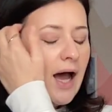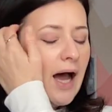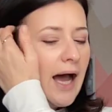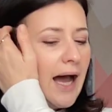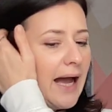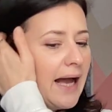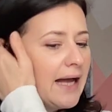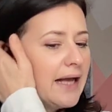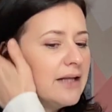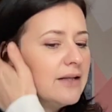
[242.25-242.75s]

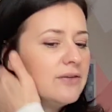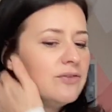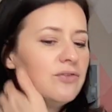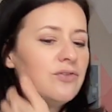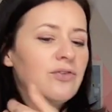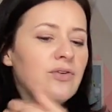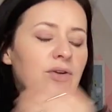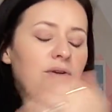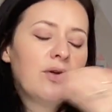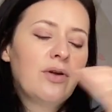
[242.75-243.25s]

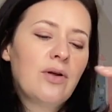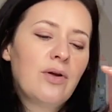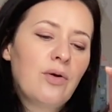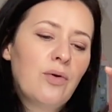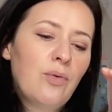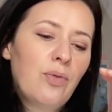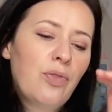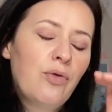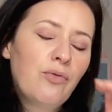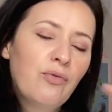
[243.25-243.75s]
And
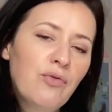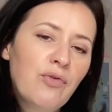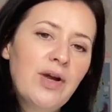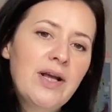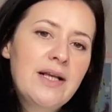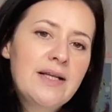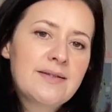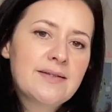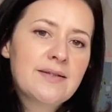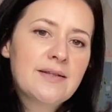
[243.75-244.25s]
the
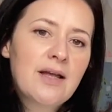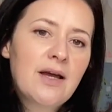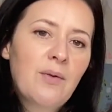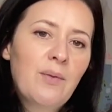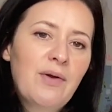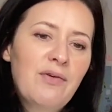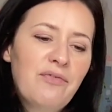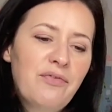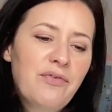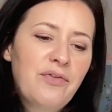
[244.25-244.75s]
reason that I
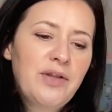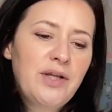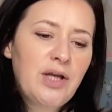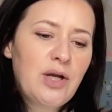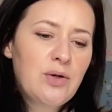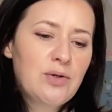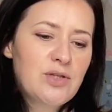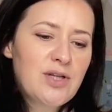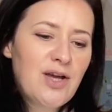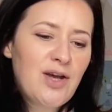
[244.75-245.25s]
went for the
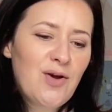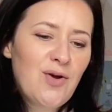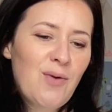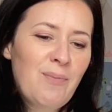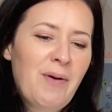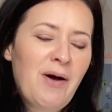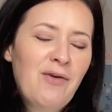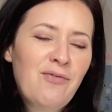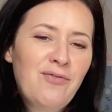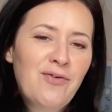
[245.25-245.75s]
Yoto,
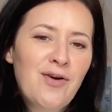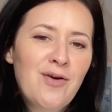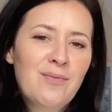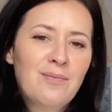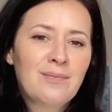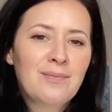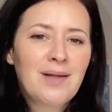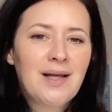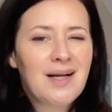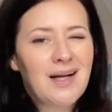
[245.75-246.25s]
apart from,
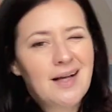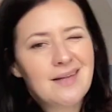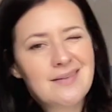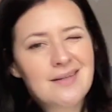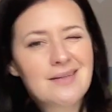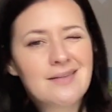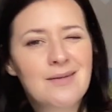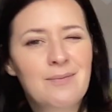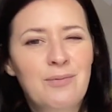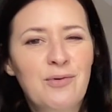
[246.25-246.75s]
like, as I
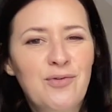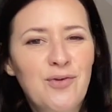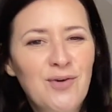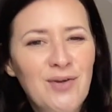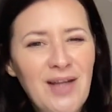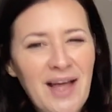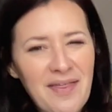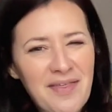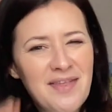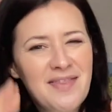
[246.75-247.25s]
said before,
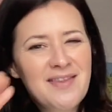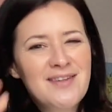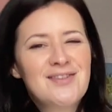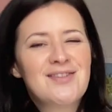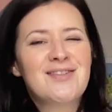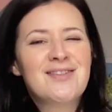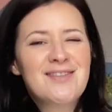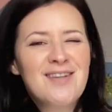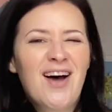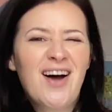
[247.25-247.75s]
I think the
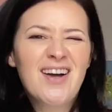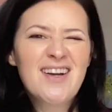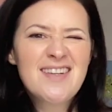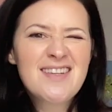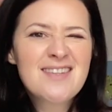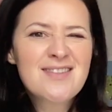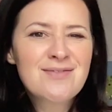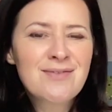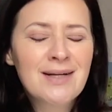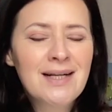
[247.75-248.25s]

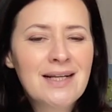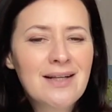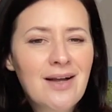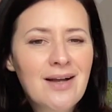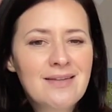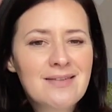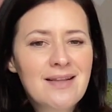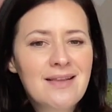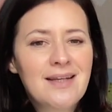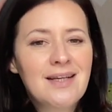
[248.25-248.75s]
design's really
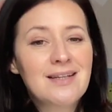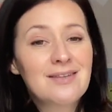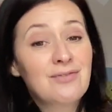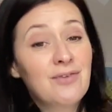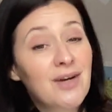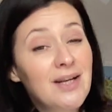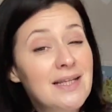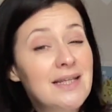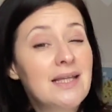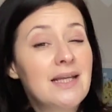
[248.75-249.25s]
nice. I think it's
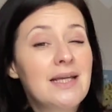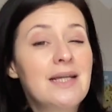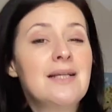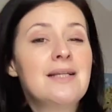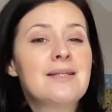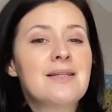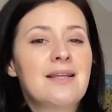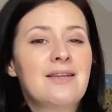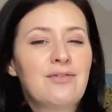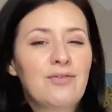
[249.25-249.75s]
very
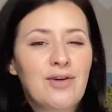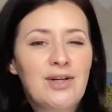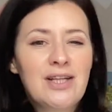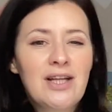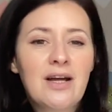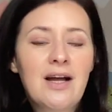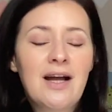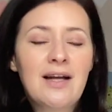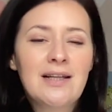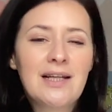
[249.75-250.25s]
neat. It's very
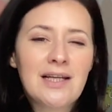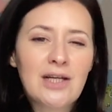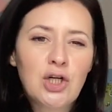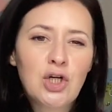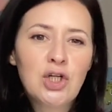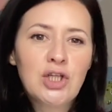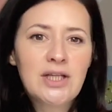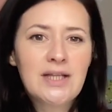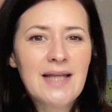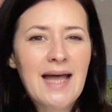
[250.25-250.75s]
like
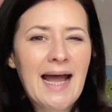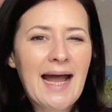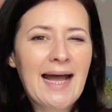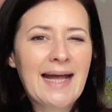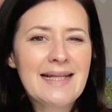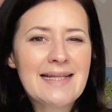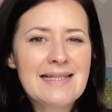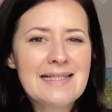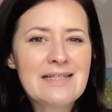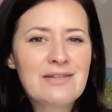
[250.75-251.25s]
good in the
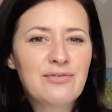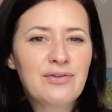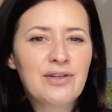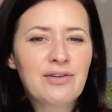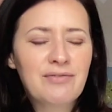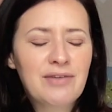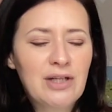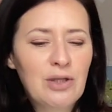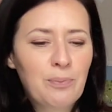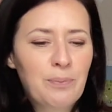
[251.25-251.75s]
hands for the
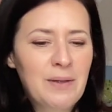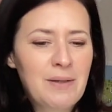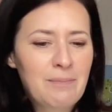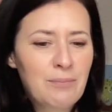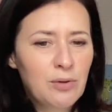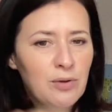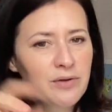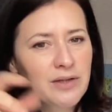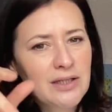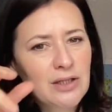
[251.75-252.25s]
little
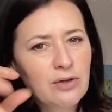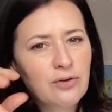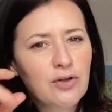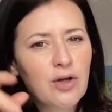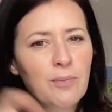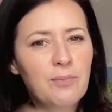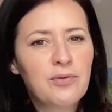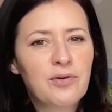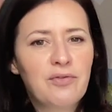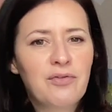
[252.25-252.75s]
people. The little
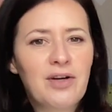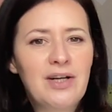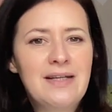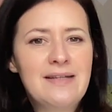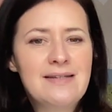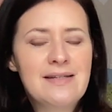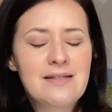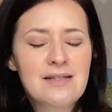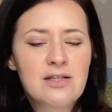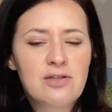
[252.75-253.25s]
knobs are very
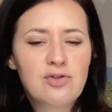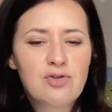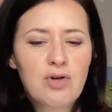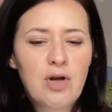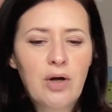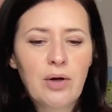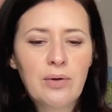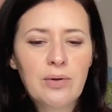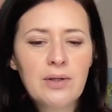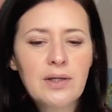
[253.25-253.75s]
easy to
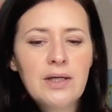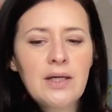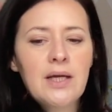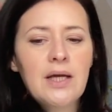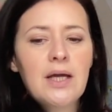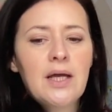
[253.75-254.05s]
control.